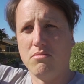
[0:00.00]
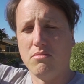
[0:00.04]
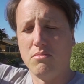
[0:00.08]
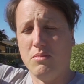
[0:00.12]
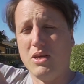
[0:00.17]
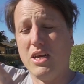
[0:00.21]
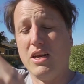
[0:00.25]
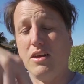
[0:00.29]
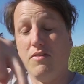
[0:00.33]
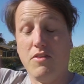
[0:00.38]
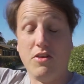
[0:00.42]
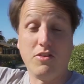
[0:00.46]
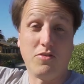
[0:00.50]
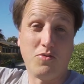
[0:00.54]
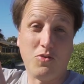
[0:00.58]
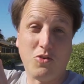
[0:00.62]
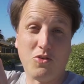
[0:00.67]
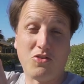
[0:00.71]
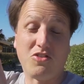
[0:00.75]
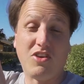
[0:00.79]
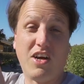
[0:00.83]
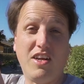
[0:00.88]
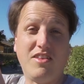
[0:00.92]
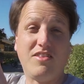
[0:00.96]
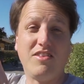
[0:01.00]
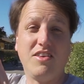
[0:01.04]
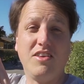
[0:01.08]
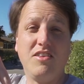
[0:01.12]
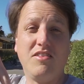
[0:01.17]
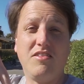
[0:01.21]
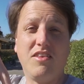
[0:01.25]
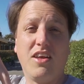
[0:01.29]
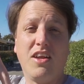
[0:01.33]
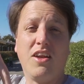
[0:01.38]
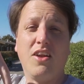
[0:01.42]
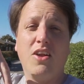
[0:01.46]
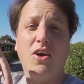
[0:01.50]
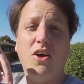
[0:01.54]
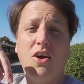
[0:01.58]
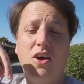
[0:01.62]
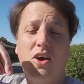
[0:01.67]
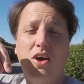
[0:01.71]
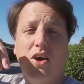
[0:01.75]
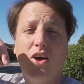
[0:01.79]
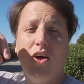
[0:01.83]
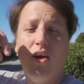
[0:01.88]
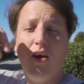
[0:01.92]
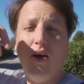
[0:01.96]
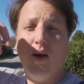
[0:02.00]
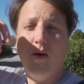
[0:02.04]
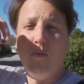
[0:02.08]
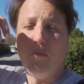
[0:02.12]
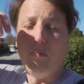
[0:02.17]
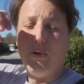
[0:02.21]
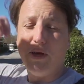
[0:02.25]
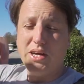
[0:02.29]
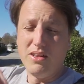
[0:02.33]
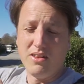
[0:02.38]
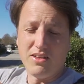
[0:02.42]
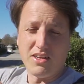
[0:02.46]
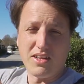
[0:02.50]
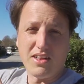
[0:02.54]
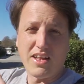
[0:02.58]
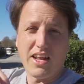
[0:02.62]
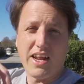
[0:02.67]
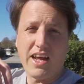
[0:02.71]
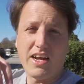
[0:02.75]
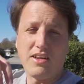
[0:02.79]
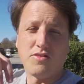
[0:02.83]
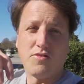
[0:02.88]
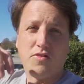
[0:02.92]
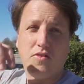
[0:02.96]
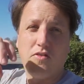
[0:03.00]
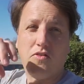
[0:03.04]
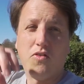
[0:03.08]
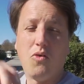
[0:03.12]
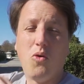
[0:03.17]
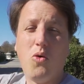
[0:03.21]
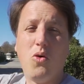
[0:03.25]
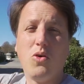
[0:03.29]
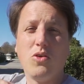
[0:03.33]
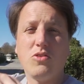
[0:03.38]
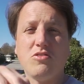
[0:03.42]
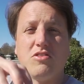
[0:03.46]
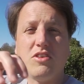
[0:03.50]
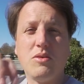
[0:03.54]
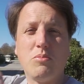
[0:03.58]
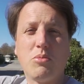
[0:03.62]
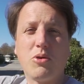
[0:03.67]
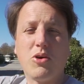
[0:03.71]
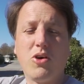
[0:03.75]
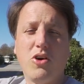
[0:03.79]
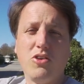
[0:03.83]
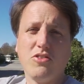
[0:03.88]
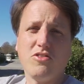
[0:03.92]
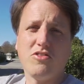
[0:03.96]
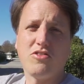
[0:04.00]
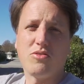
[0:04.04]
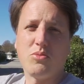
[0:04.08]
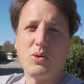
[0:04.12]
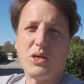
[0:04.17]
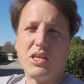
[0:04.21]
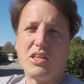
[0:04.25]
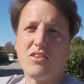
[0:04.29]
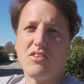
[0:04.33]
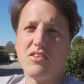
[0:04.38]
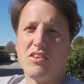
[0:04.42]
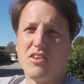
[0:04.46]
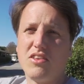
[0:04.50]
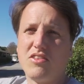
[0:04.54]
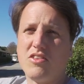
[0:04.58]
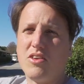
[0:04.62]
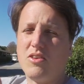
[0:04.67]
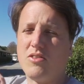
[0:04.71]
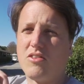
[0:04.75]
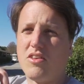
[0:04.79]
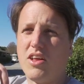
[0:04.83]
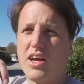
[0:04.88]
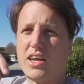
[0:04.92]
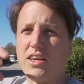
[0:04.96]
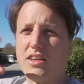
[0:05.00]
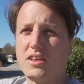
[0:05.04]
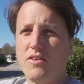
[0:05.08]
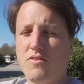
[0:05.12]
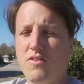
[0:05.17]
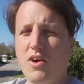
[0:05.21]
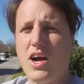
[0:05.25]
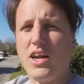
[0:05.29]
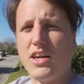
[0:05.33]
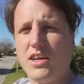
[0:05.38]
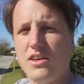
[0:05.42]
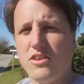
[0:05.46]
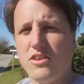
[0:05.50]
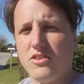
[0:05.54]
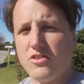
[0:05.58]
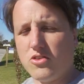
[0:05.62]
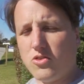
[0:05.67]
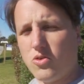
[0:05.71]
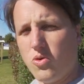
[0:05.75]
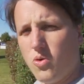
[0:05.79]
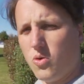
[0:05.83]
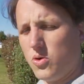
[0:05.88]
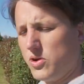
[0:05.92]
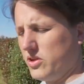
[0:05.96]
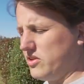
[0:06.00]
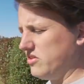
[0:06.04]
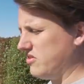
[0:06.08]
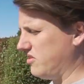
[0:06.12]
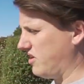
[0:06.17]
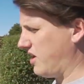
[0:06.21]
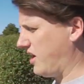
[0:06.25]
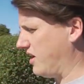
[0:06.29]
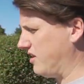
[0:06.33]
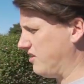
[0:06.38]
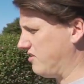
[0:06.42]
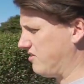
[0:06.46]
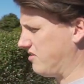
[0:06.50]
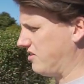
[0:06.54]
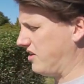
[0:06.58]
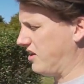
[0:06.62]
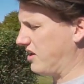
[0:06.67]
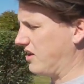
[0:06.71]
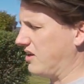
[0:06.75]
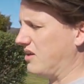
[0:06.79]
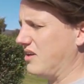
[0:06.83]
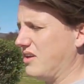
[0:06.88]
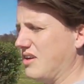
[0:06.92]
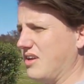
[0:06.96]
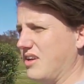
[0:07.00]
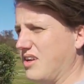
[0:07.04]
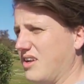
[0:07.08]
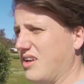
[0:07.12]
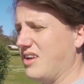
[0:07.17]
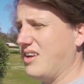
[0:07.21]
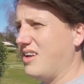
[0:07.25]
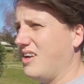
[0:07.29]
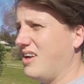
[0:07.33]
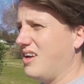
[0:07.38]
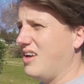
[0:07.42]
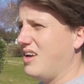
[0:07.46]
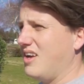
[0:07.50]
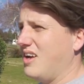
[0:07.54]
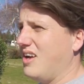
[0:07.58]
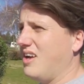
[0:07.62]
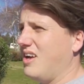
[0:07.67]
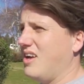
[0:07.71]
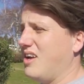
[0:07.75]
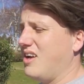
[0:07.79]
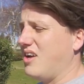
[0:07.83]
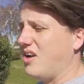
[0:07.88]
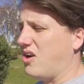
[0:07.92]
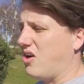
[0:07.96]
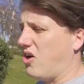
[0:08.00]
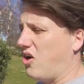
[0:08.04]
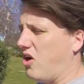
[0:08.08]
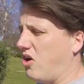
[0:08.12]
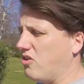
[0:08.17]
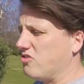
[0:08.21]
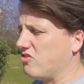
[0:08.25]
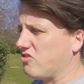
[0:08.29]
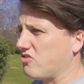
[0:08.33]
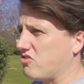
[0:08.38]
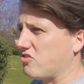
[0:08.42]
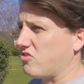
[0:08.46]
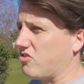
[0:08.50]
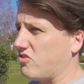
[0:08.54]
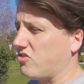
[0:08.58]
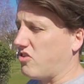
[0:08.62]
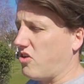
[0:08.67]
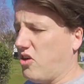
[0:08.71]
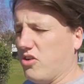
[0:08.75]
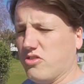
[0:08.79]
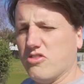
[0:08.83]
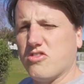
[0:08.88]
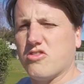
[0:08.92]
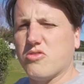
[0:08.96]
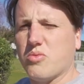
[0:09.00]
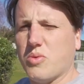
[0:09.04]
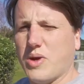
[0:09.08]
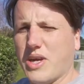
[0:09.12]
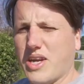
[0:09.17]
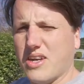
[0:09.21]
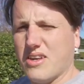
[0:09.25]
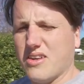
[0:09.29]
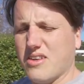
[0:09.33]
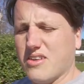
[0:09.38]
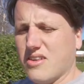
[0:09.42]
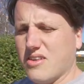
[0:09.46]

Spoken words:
middle of those four sites is a building that has four separate en-suites. So it's like divided into quarters and it's a en-suite